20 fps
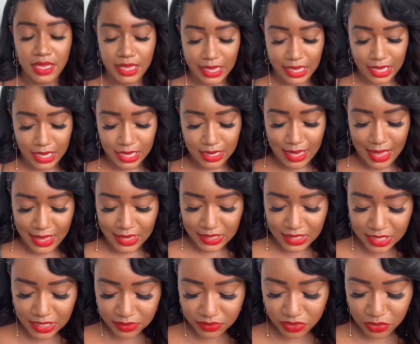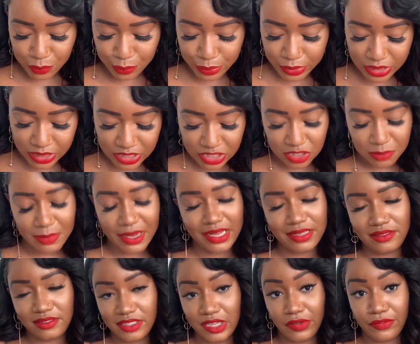And I needed to push
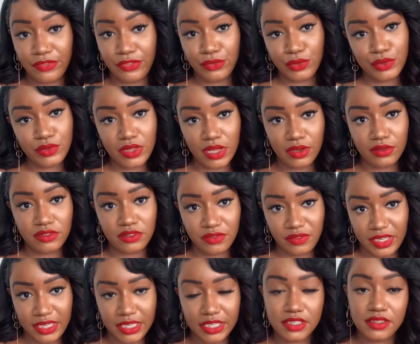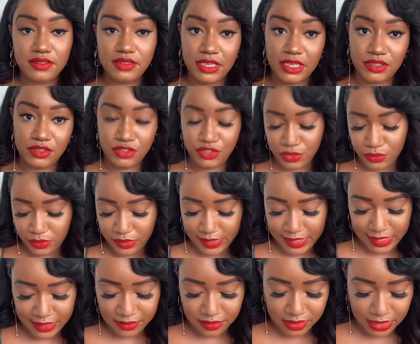myself through those fears and do
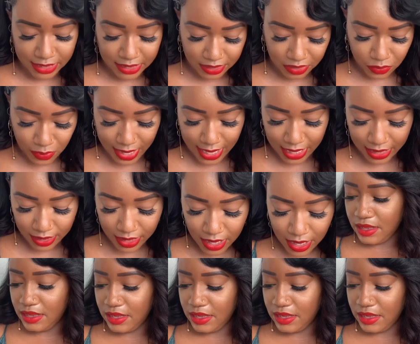things anyway.